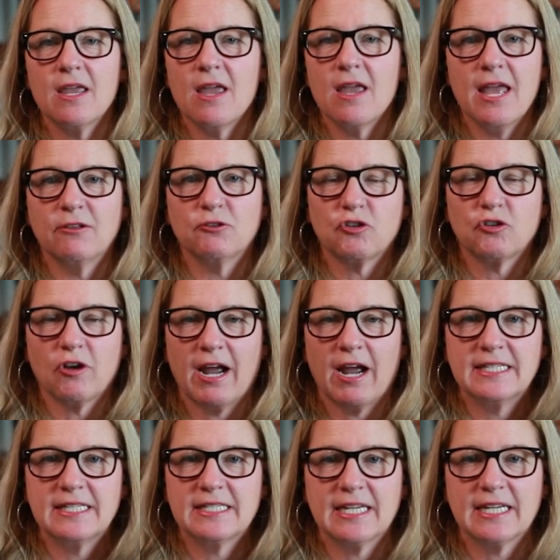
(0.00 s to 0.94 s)
and
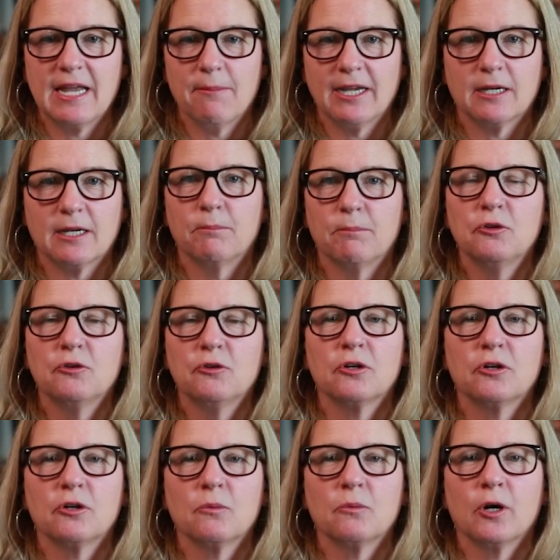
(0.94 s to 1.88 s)
trying to get my
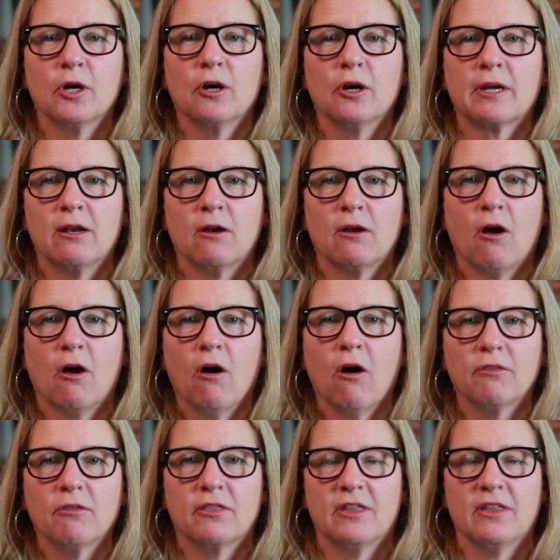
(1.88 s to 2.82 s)
computer to work and
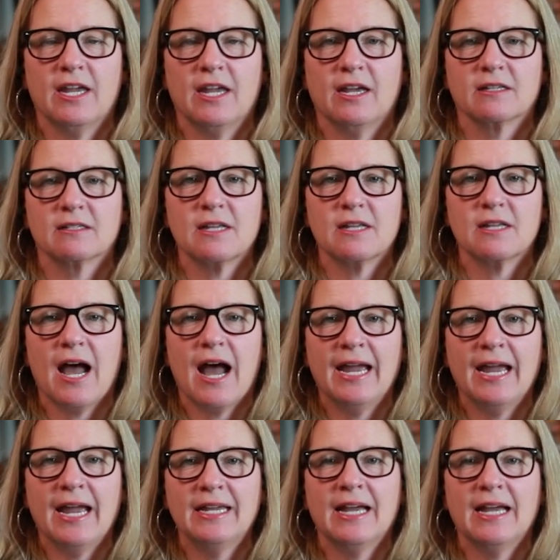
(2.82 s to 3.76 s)
all the things.
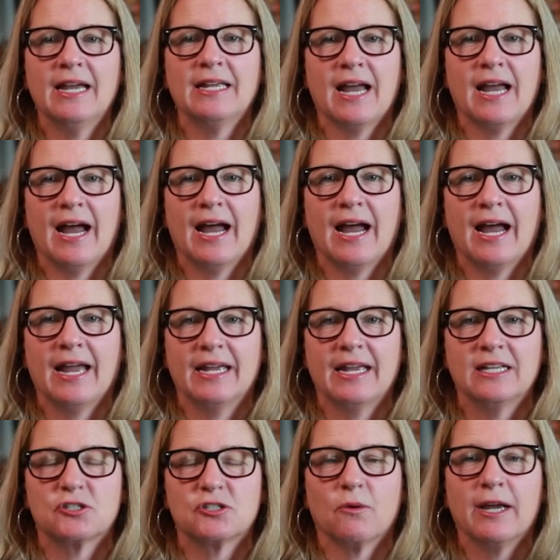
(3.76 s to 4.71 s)

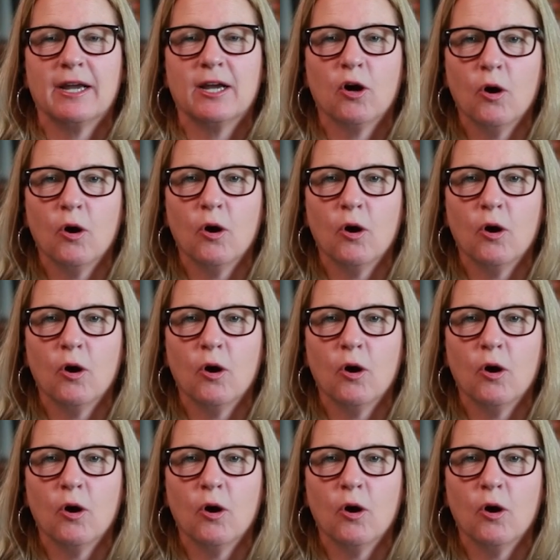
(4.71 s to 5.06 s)
Ay. So I hope